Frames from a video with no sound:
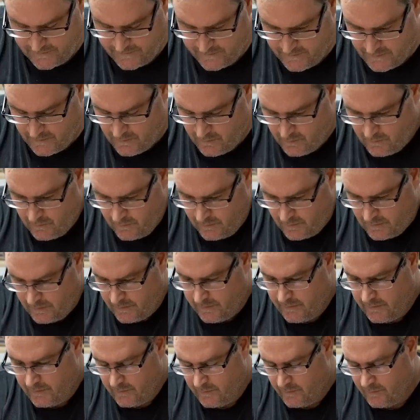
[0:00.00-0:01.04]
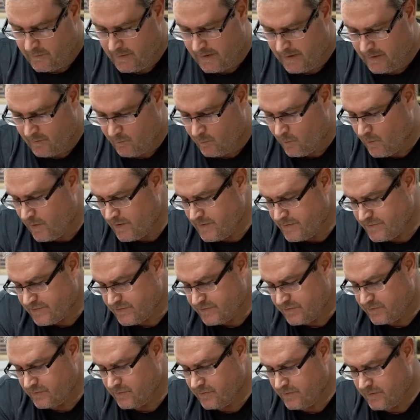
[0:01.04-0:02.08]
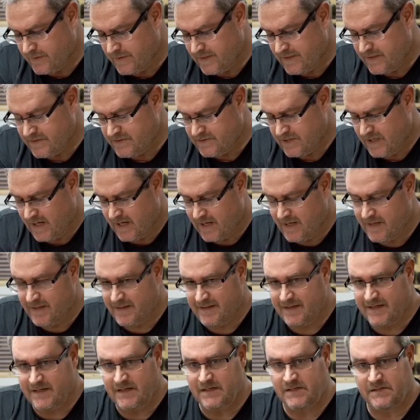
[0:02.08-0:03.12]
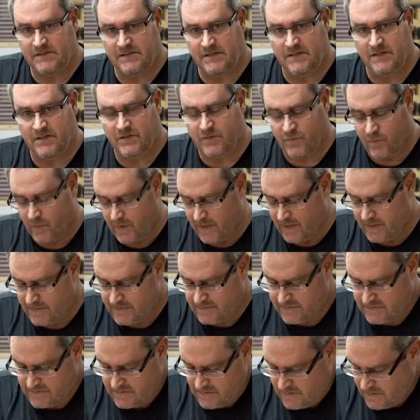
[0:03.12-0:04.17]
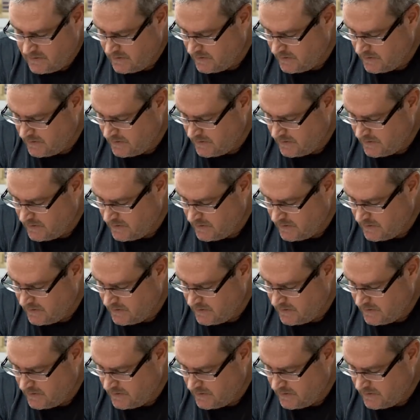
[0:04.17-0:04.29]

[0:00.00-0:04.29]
no glue and 1 screw in each end, these can twist.